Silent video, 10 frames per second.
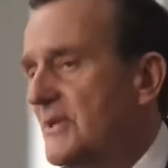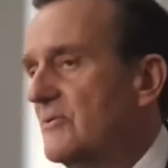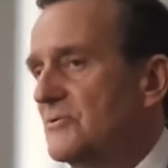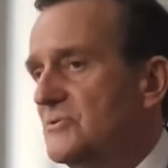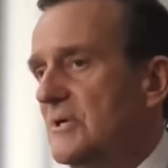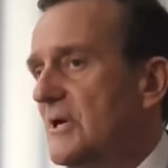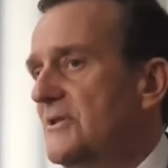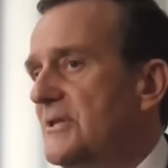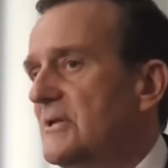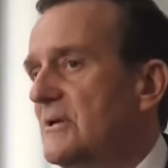they're not doing
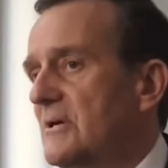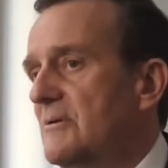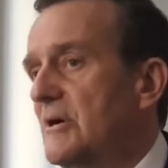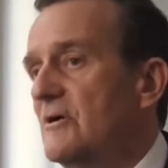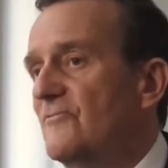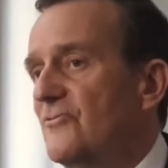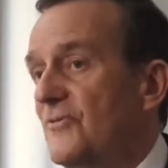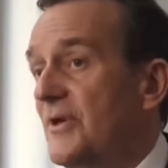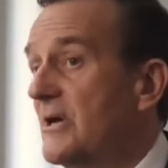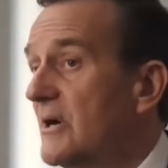anything uh,
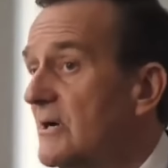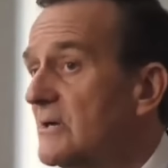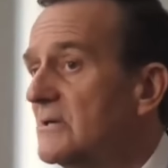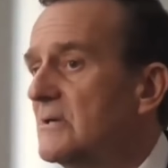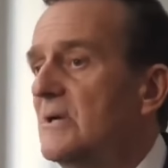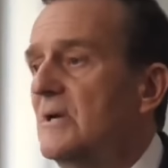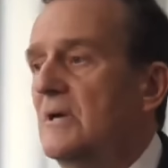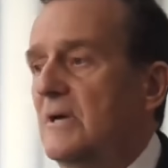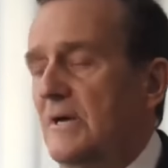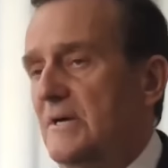harmful. They are,
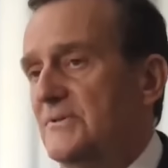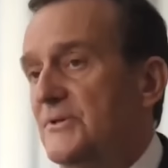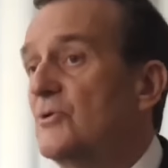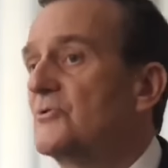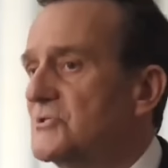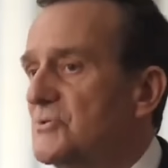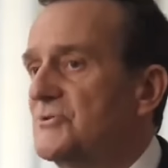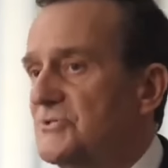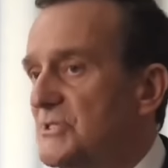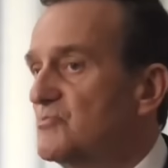and the
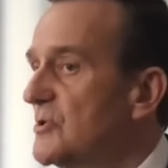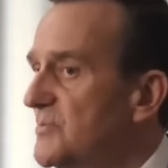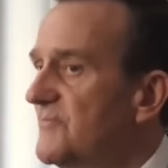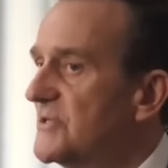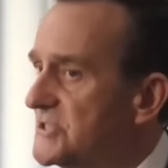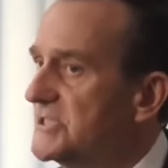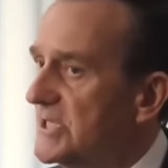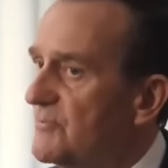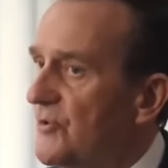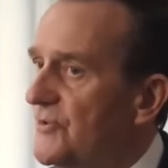consequences will be
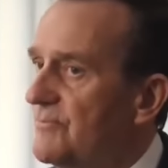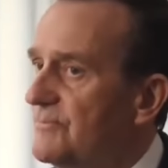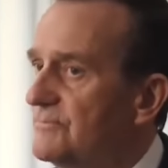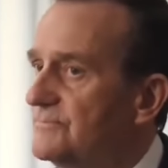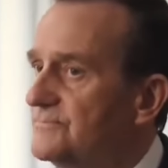visited upon them.